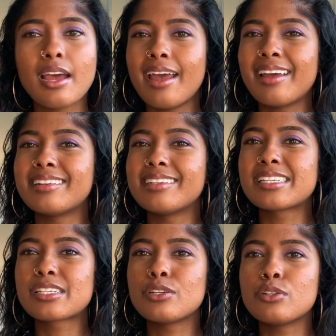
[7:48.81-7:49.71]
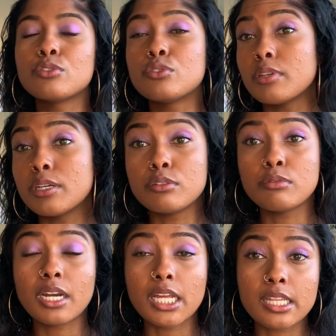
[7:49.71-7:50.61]
and do they do
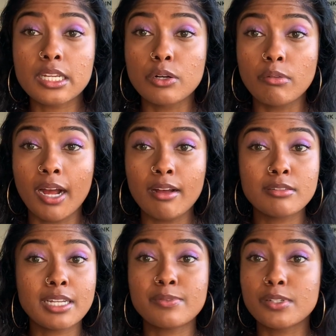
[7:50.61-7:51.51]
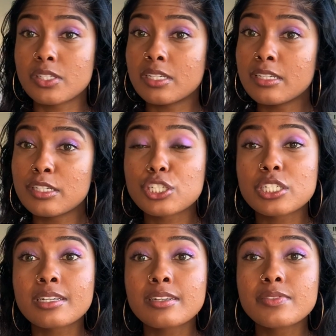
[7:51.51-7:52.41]
anything around diversity
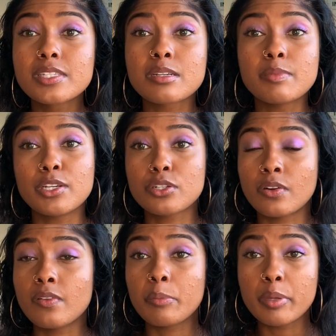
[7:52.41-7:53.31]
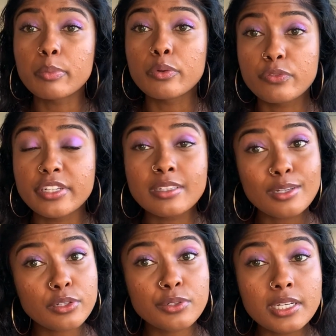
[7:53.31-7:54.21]
initiatives to make sure that people feel
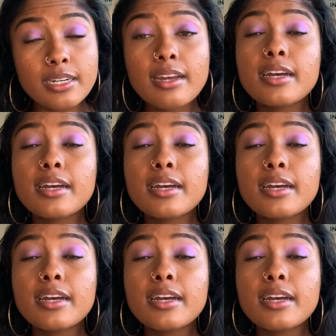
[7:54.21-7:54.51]
included?